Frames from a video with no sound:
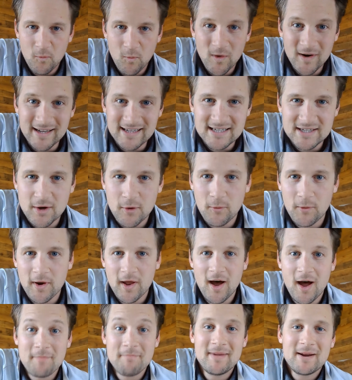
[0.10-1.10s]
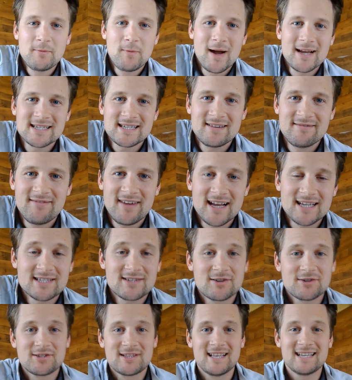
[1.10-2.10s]
What is going on, Midwest
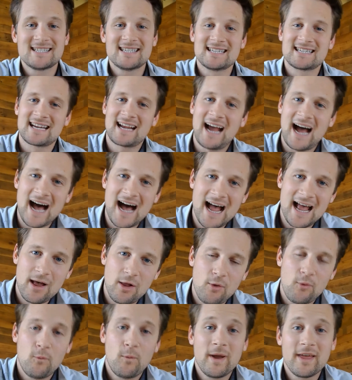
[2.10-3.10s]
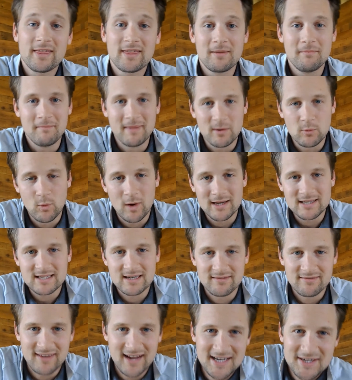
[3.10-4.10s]
investors? This is Kyle with Midwest
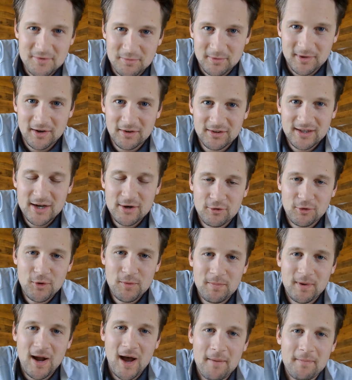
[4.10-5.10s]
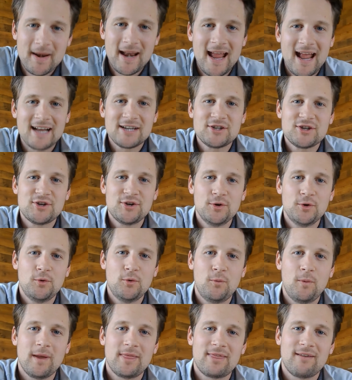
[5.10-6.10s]
Invest Realty Group coming at you
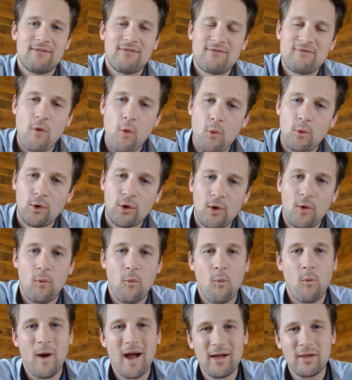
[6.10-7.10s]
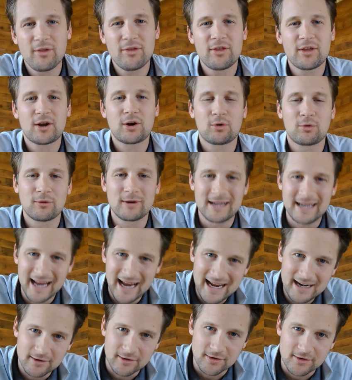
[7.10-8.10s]
with the 4 wealth
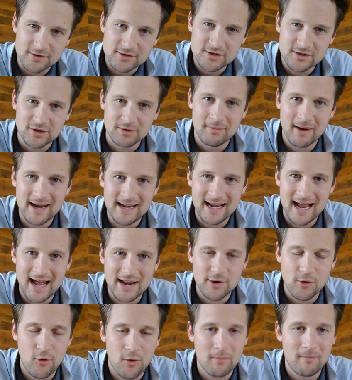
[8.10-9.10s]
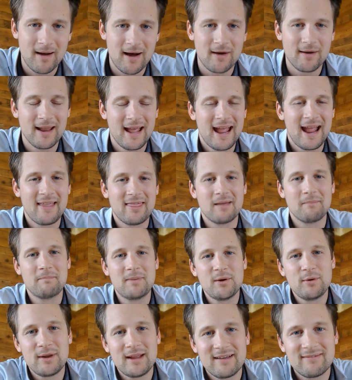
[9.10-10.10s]
creators you might not know about. And the
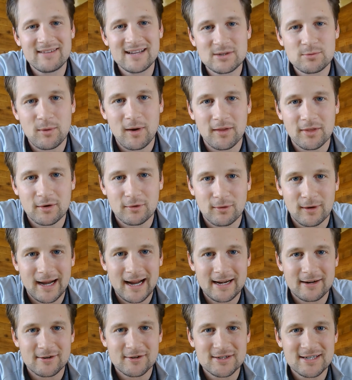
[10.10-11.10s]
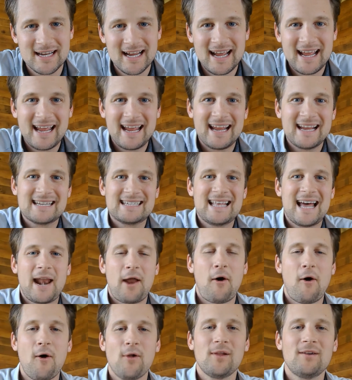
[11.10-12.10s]
beauty of these wealth creators is that
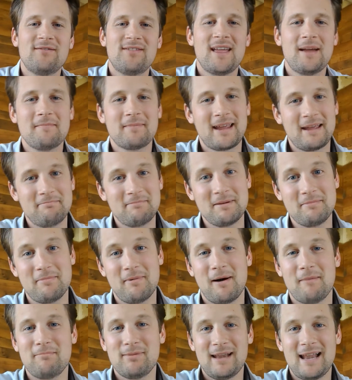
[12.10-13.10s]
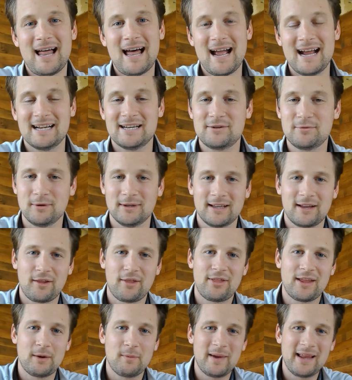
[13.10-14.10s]
all of them can be applied to a little
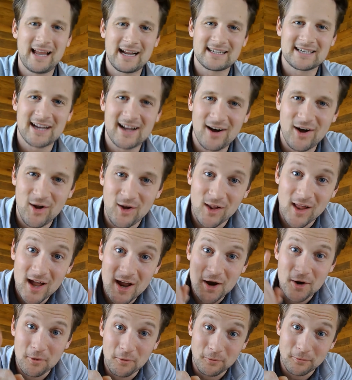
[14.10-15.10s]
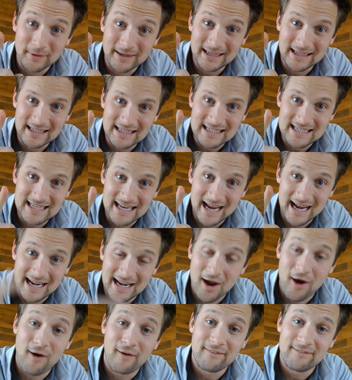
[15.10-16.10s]
thing we like to call real estate,
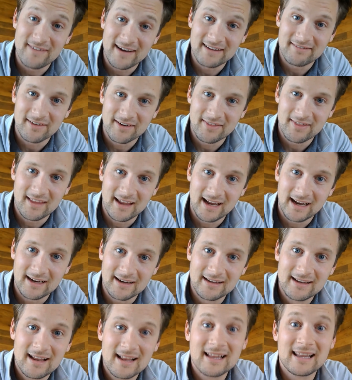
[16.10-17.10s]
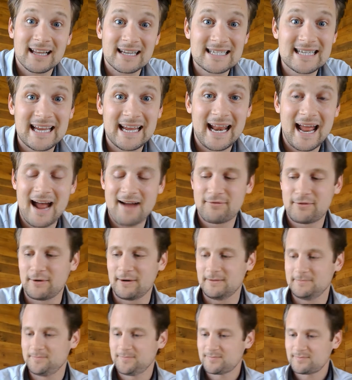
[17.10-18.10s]
our favorite thing. Let's get after
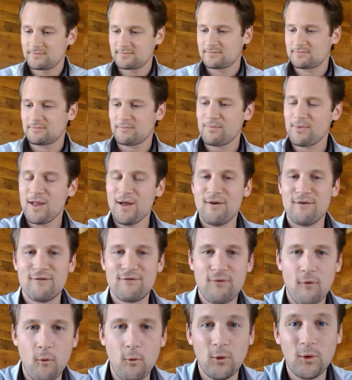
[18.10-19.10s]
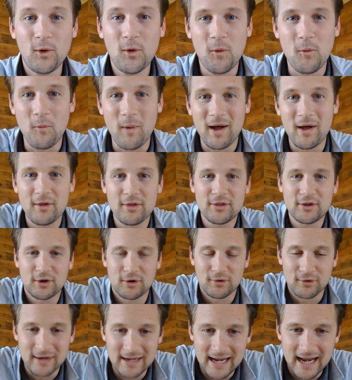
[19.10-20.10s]
it. 4 wealth
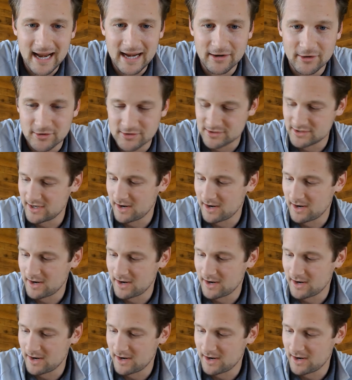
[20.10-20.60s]
creators.